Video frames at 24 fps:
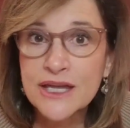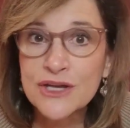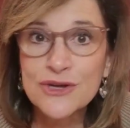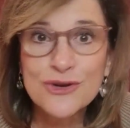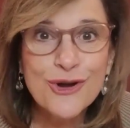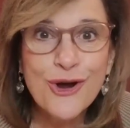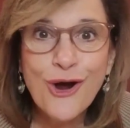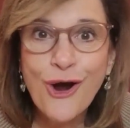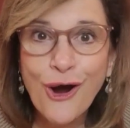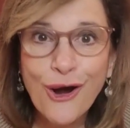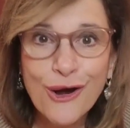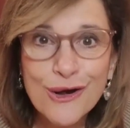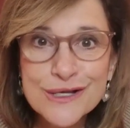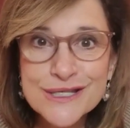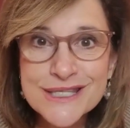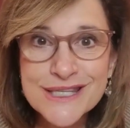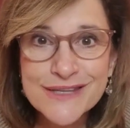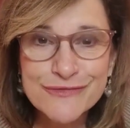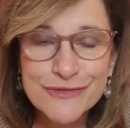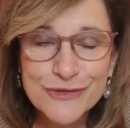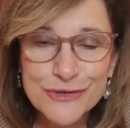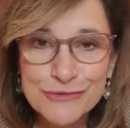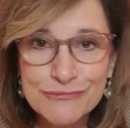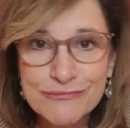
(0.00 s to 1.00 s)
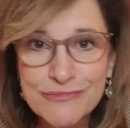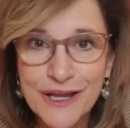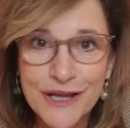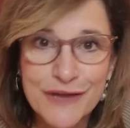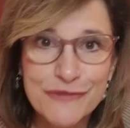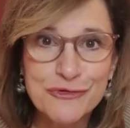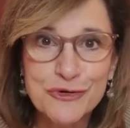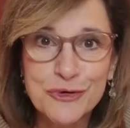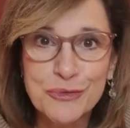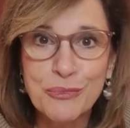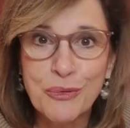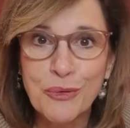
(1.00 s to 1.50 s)
cards if
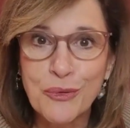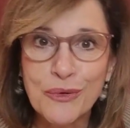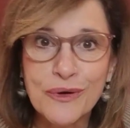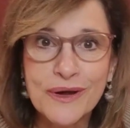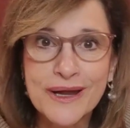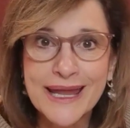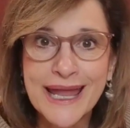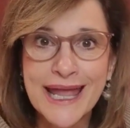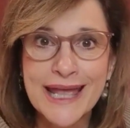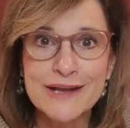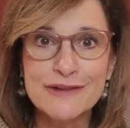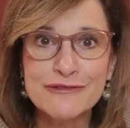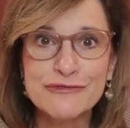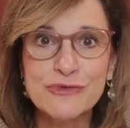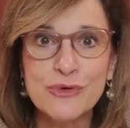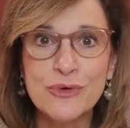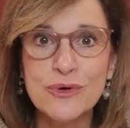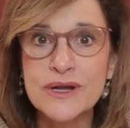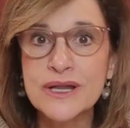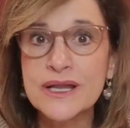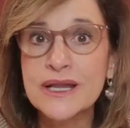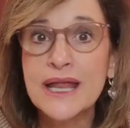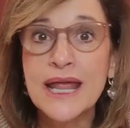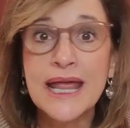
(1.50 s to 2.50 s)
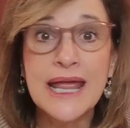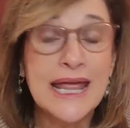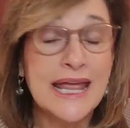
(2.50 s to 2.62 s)
you're poor and can't afford it.